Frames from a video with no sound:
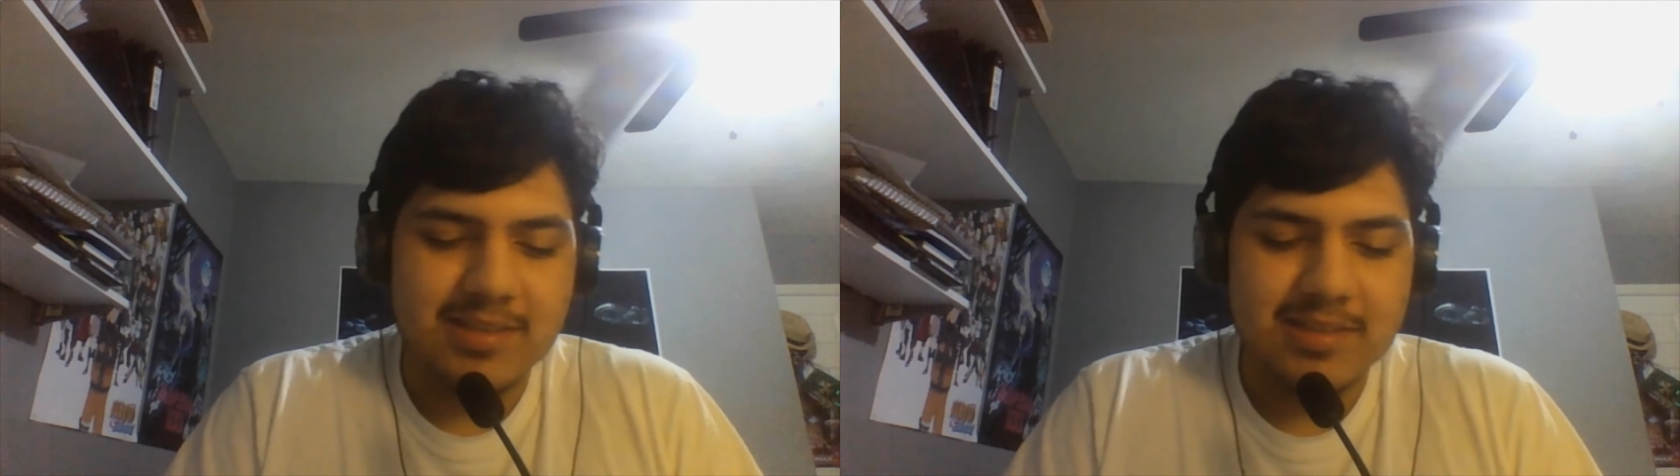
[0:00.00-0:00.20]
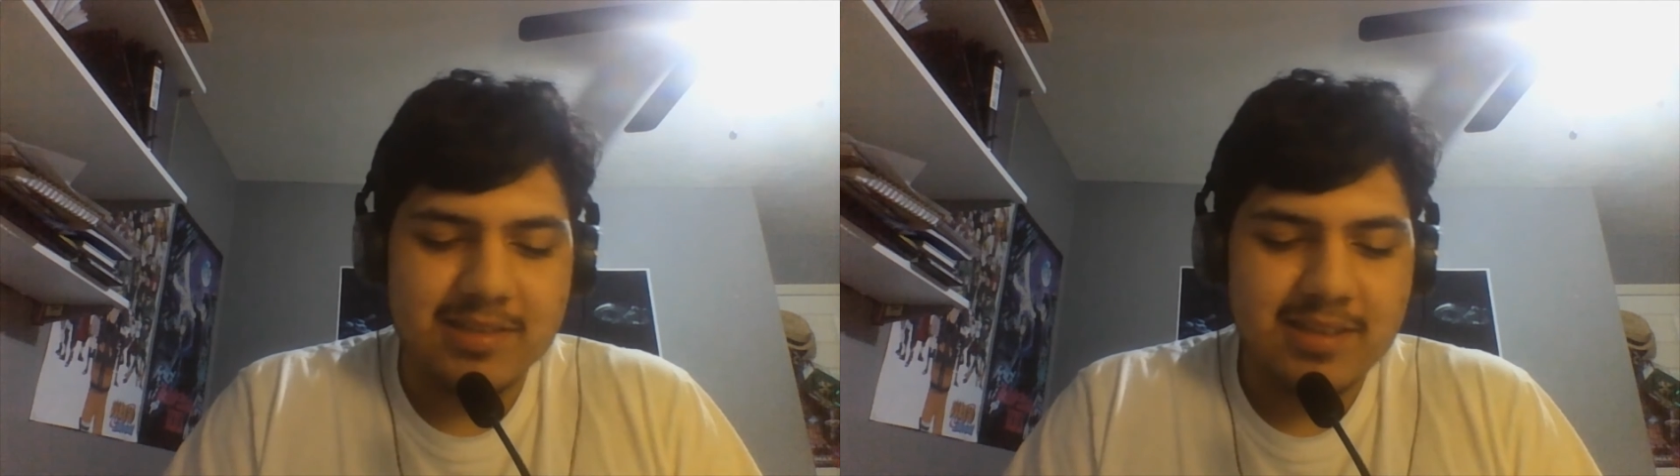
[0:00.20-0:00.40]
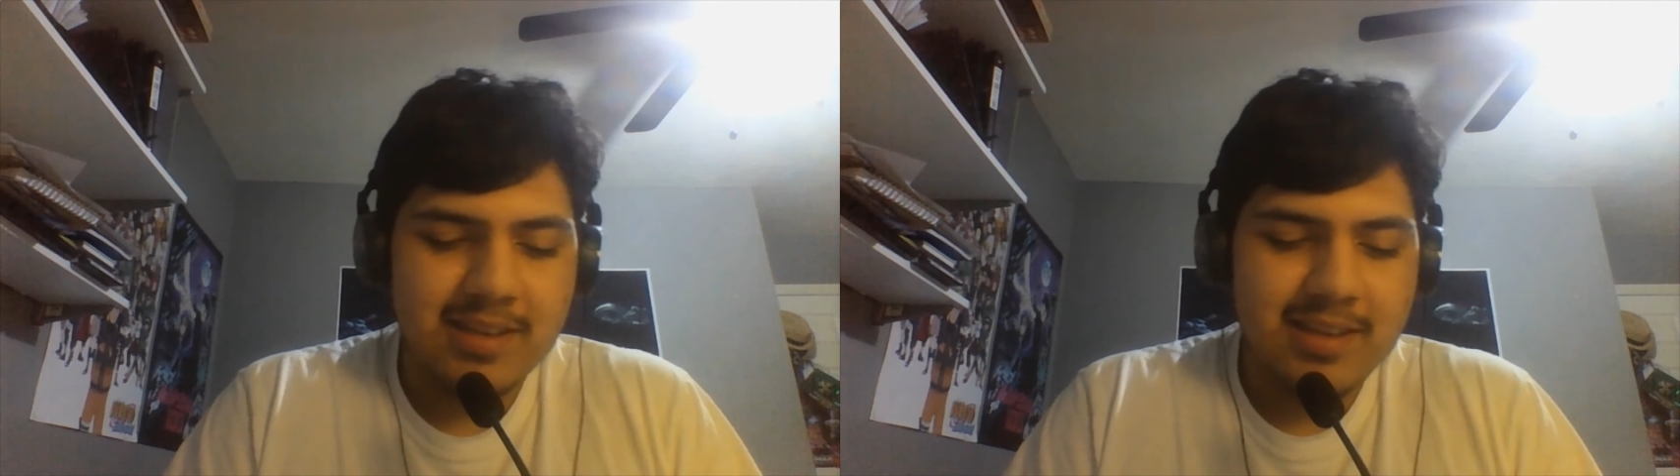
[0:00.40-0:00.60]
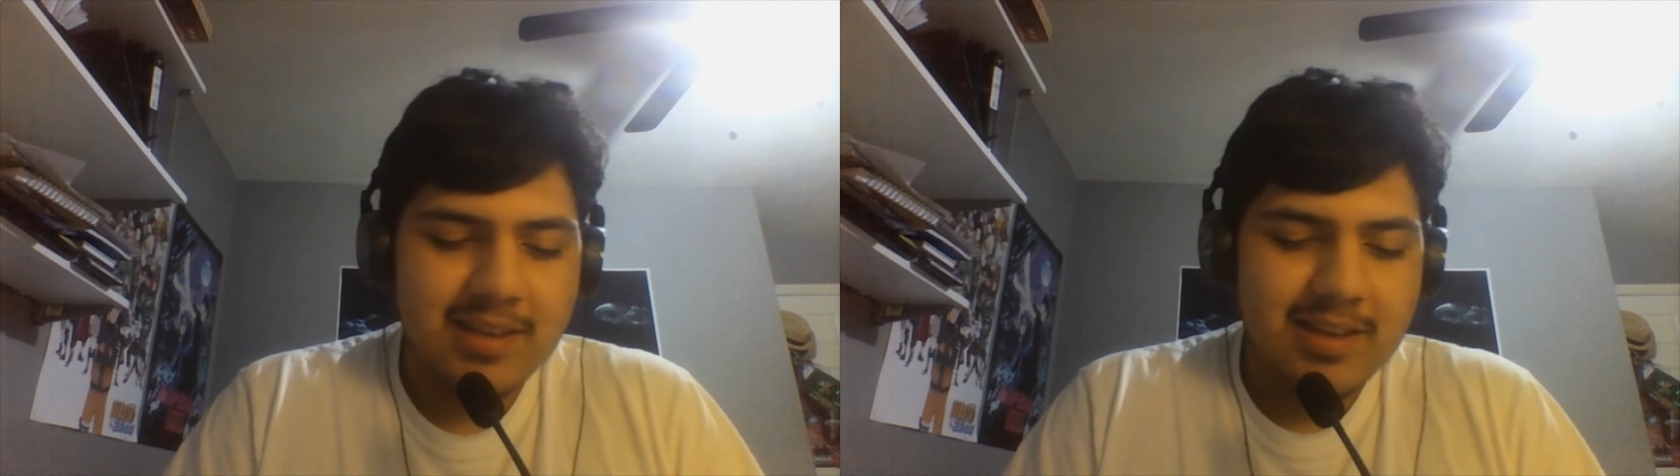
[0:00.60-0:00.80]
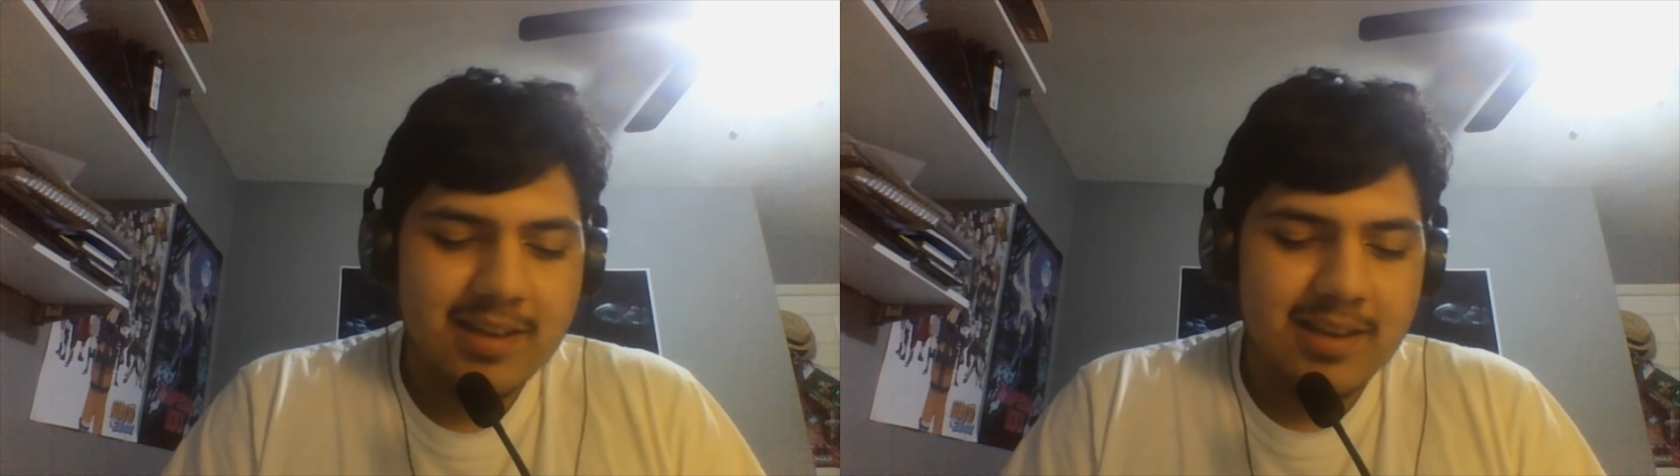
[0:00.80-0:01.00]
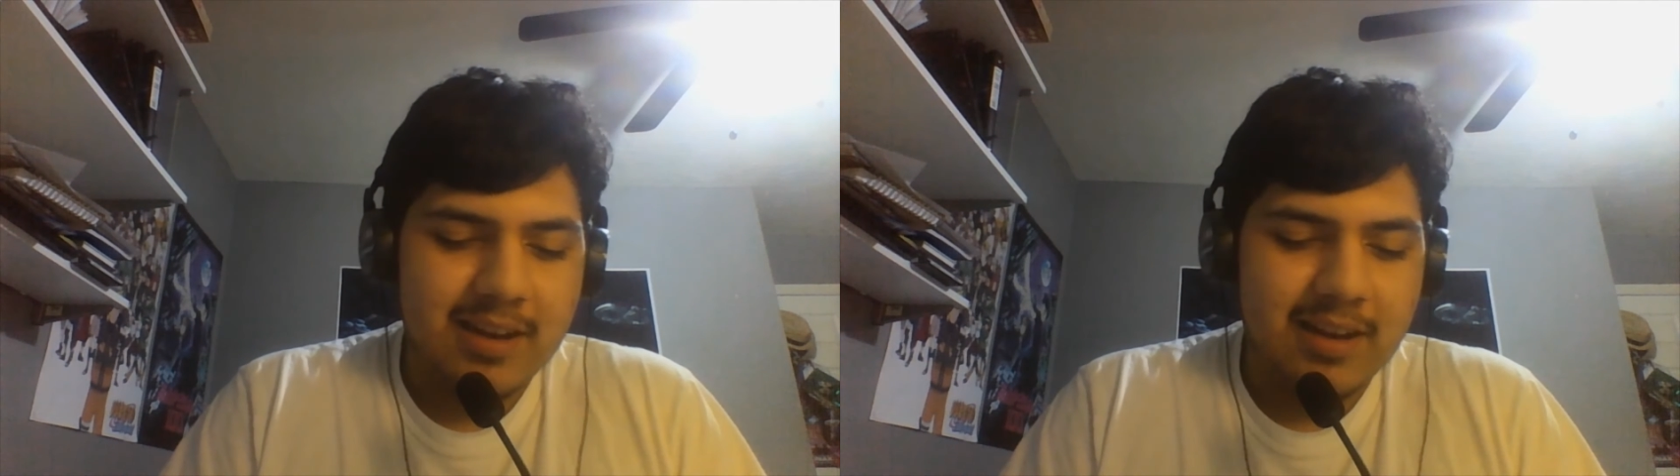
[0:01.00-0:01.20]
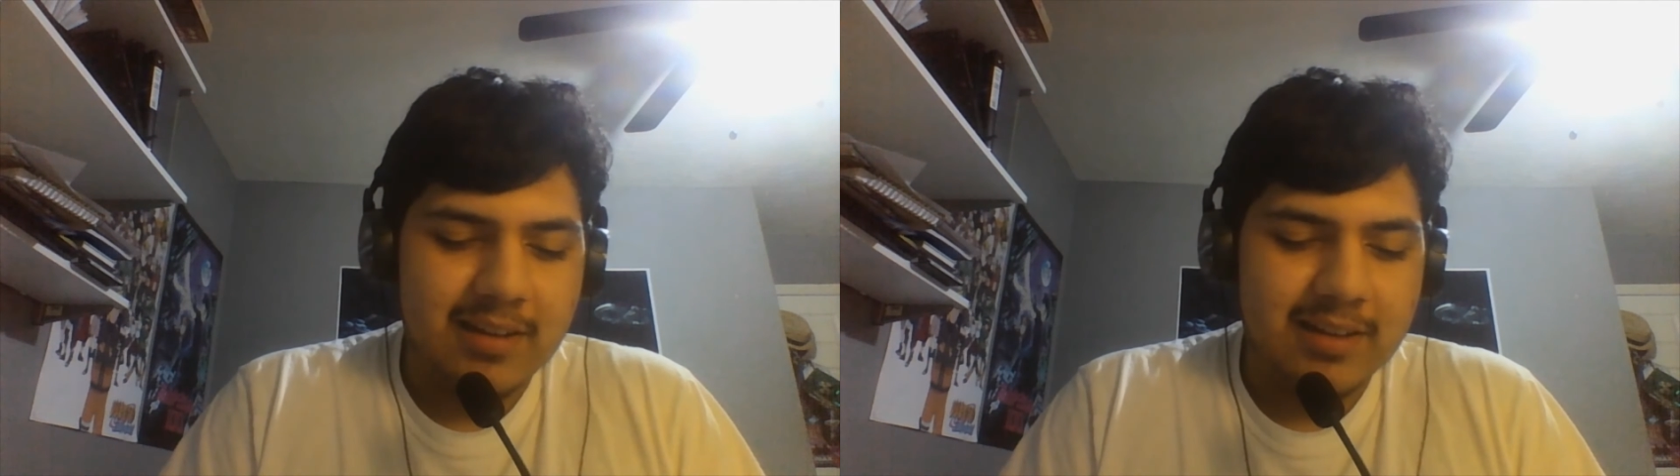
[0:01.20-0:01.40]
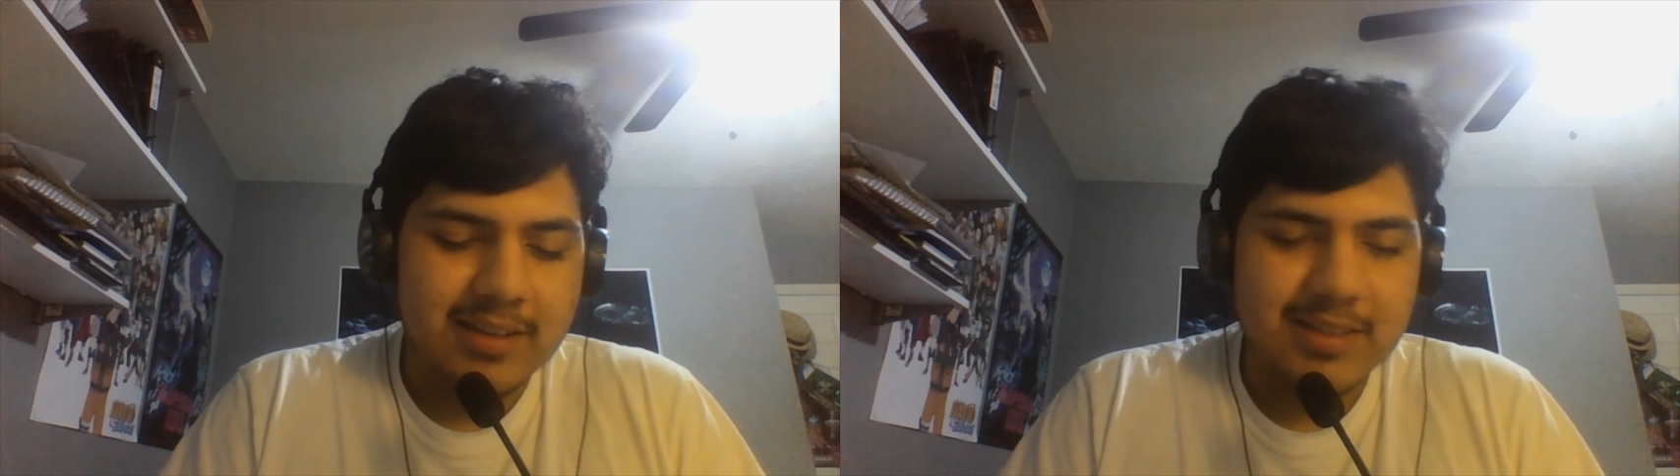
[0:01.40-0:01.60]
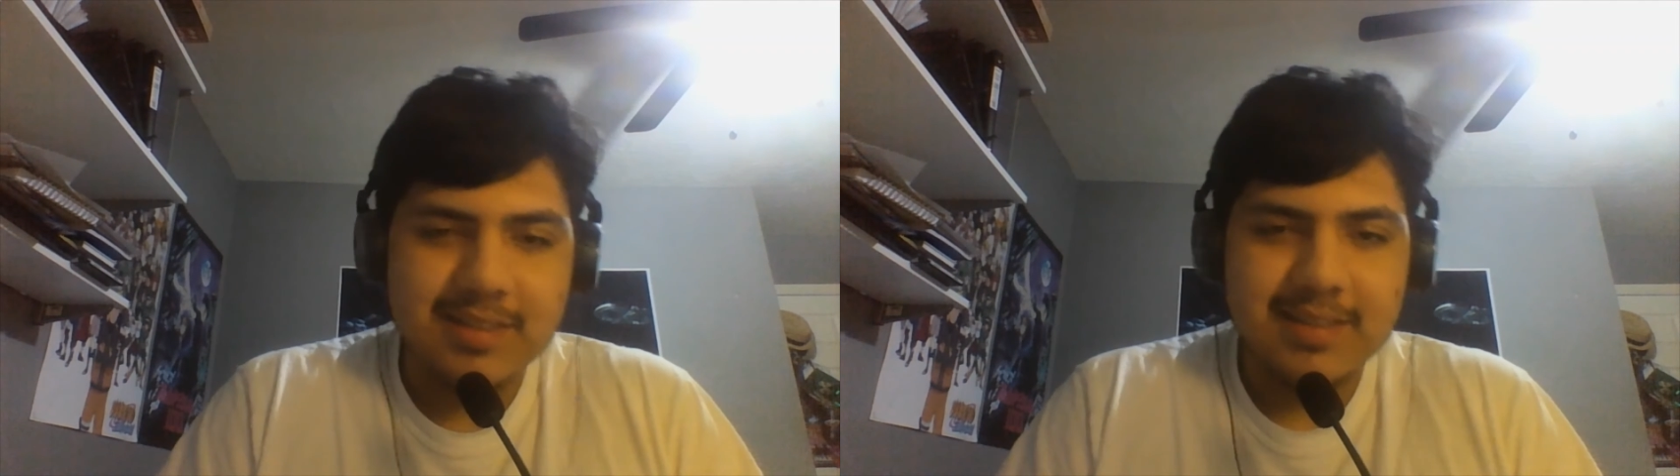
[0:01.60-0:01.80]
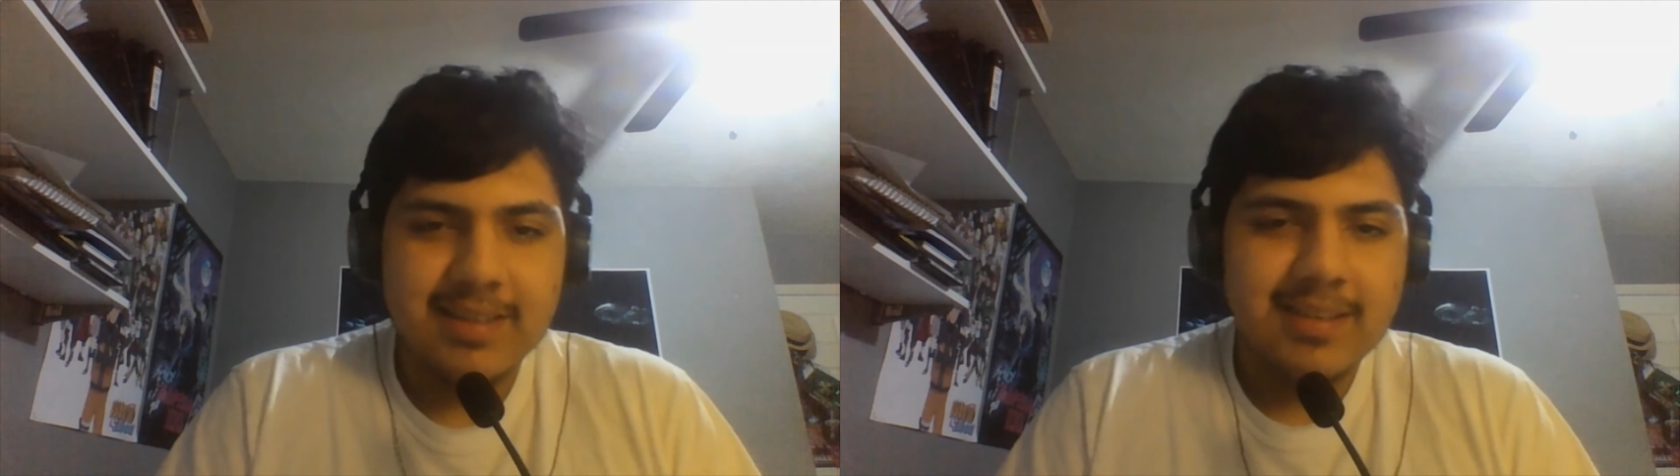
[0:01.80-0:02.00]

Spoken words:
just nearly just